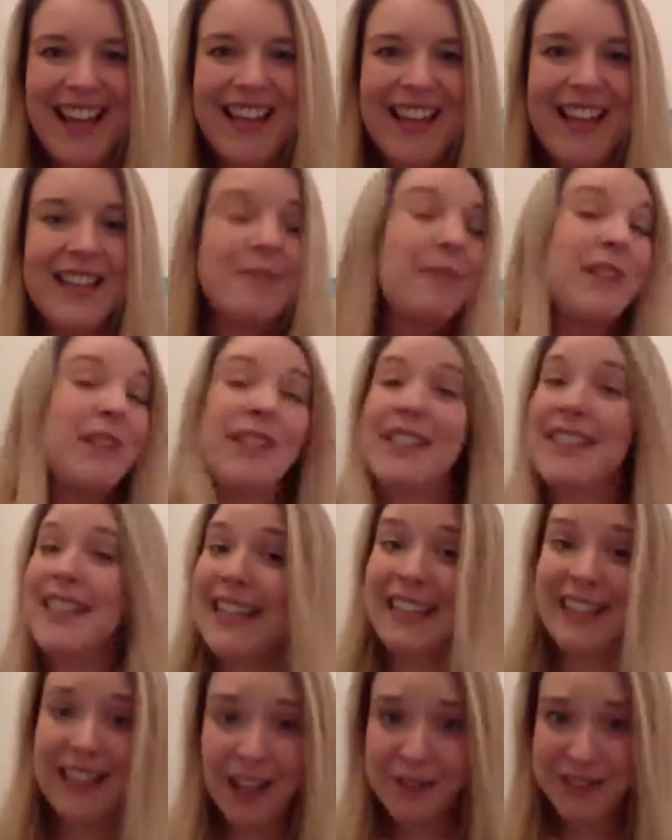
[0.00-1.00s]
as much as
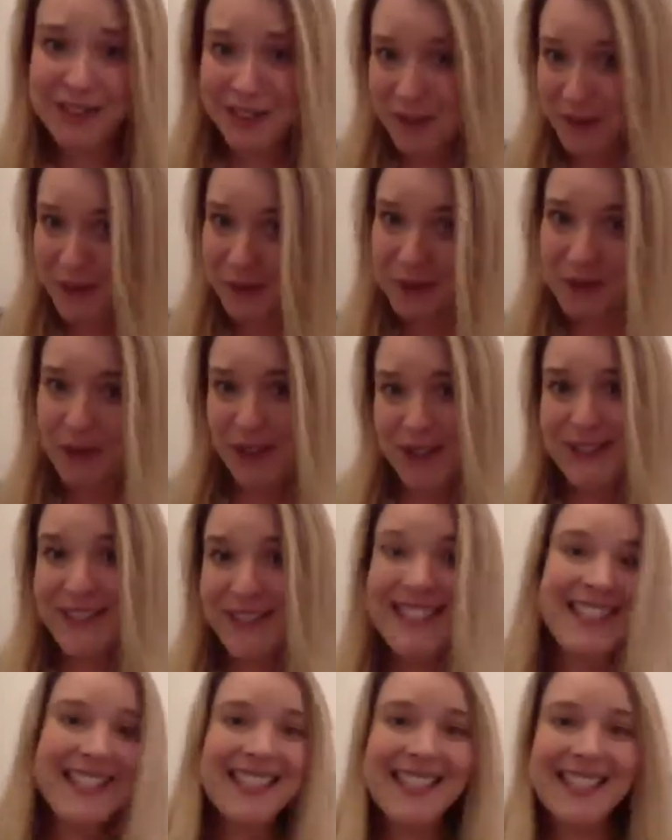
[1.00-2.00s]
he loves doing all those
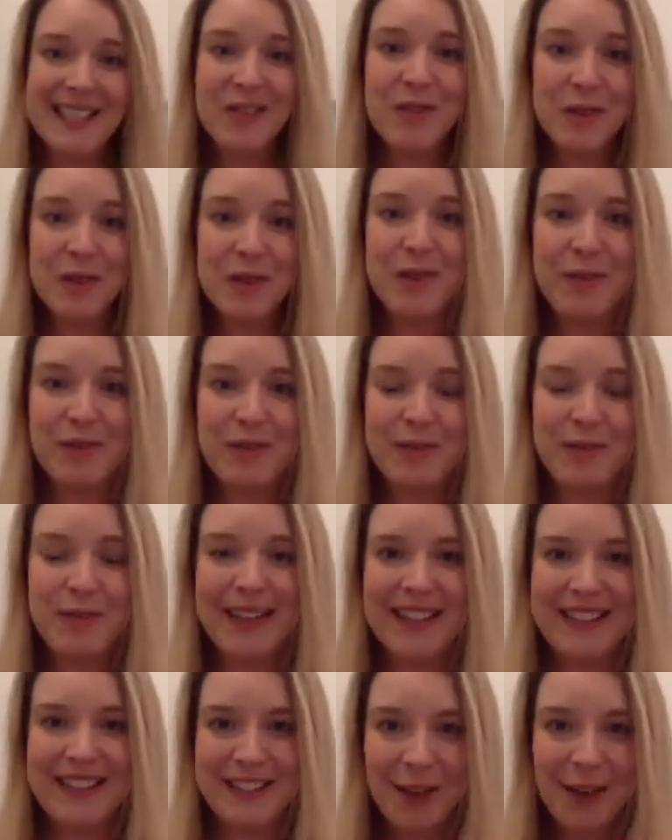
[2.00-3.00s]
things, it's also for
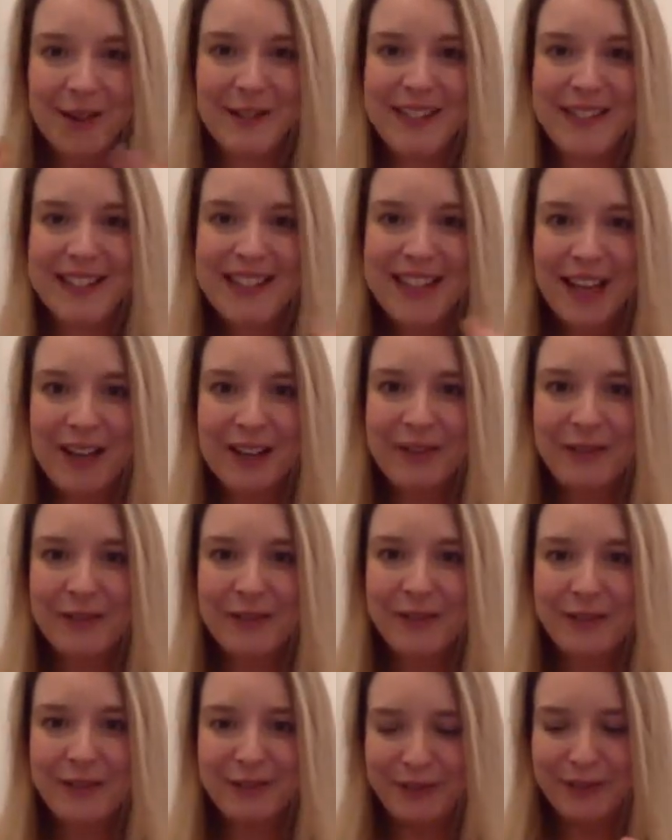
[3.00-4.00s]
my own
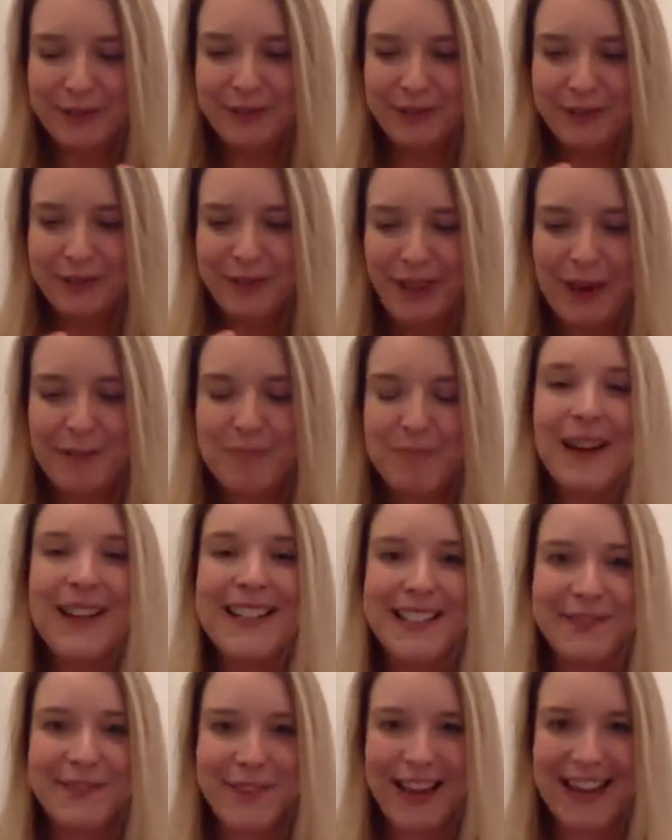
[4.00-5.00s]
self, like,
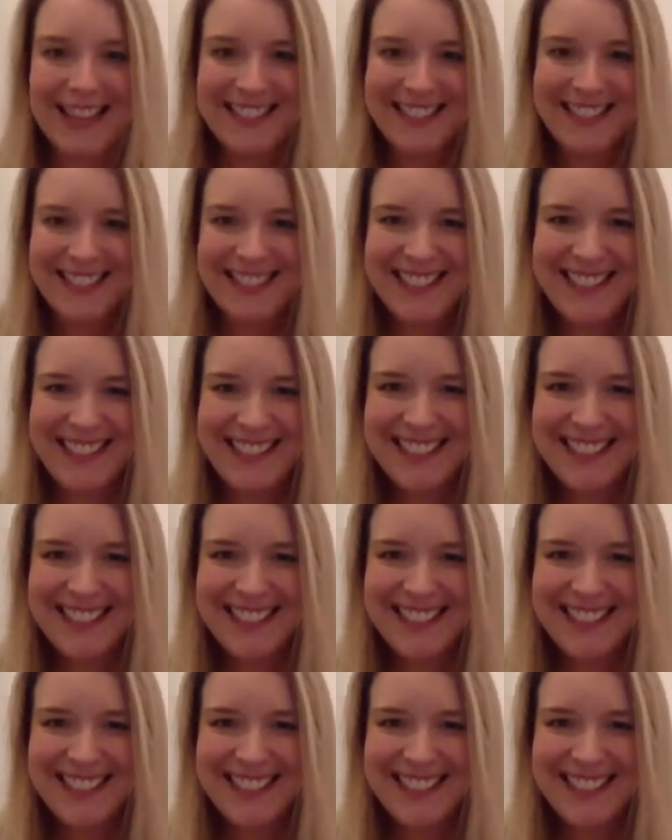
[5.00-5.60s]
preservation.